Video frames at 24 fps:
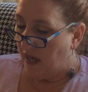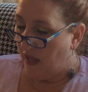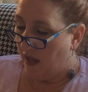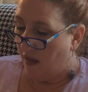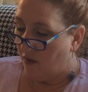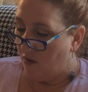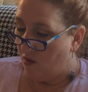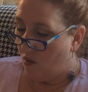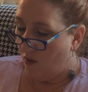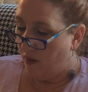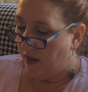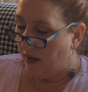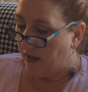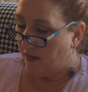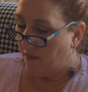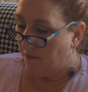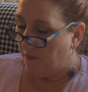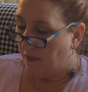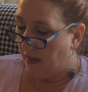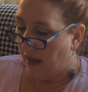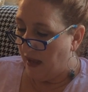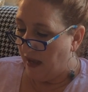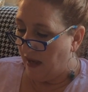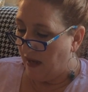I'll go ahead and
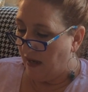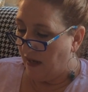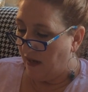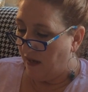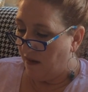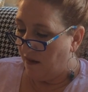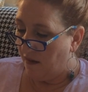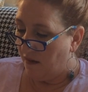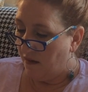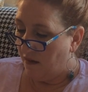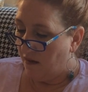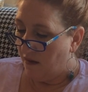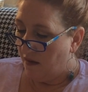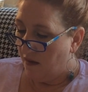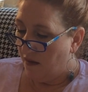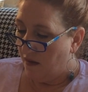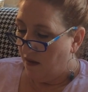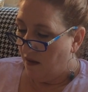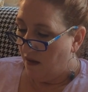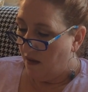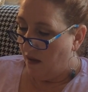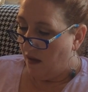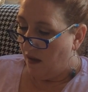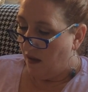buy
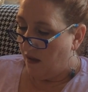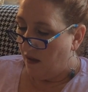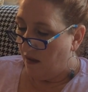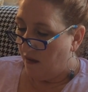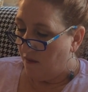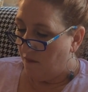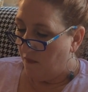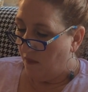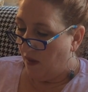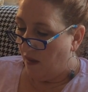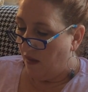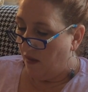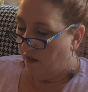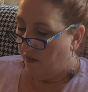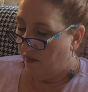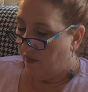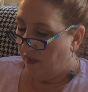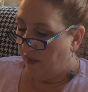all